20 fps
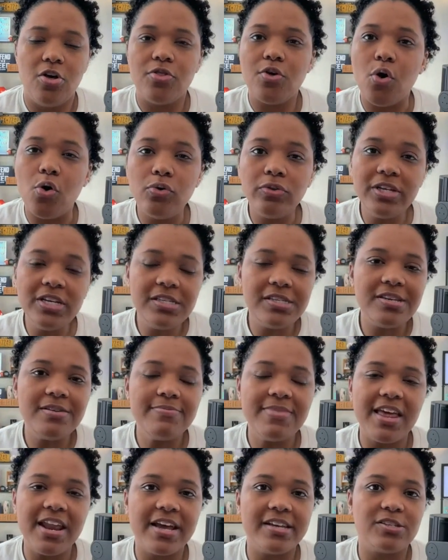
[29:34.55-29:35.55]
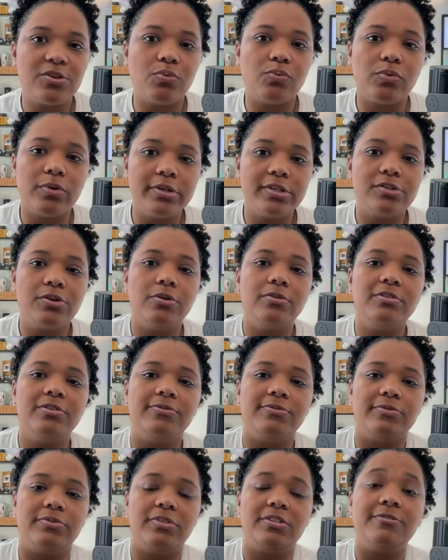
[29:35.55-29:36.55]
The only team that has a worse goal
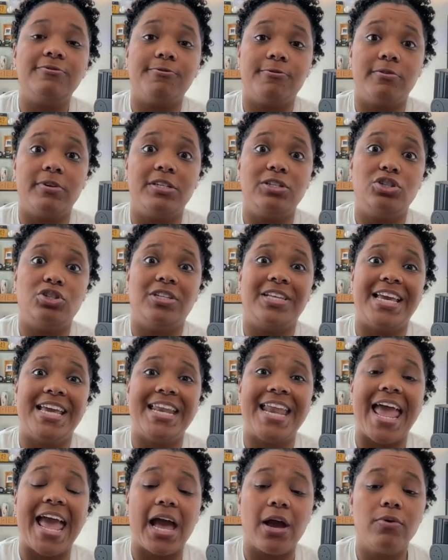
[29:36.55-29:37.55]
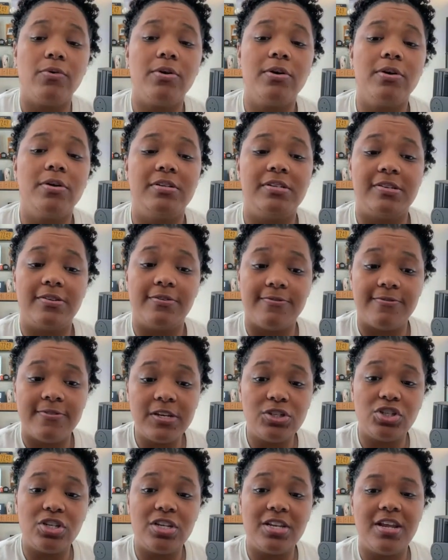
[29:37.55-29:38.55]
differential in our
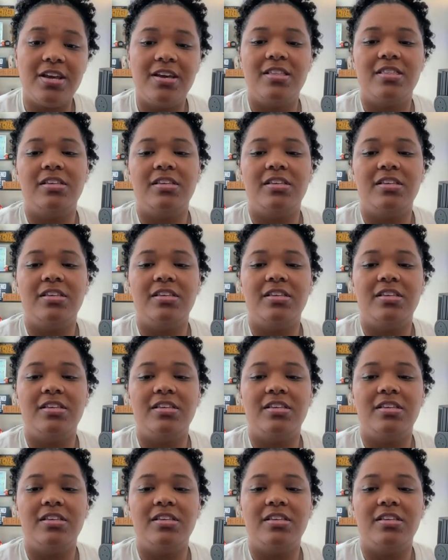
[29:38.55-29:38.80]
division,